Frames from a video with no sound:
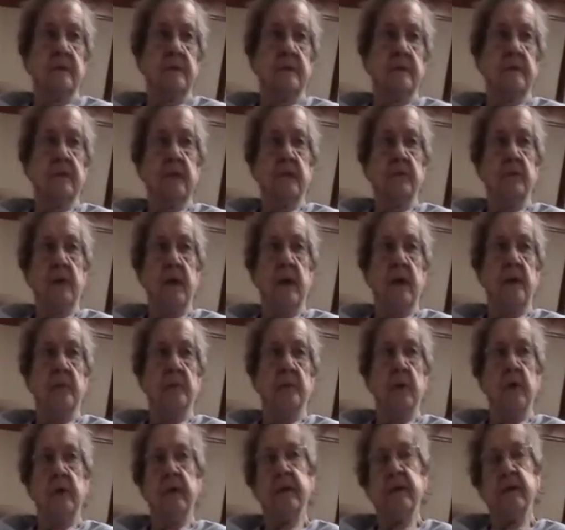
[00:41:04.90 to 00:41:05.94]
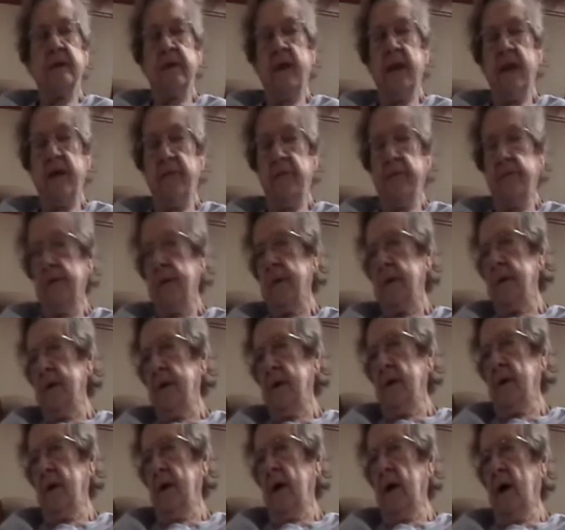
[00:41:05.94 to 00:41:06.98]
Sled riding parties and have
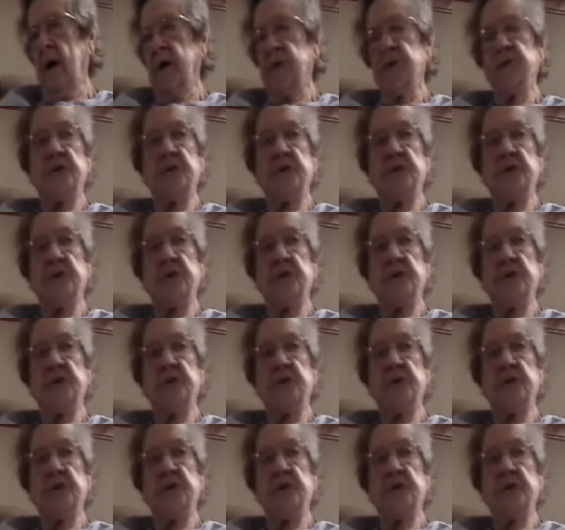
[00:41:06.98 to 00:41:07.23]
hot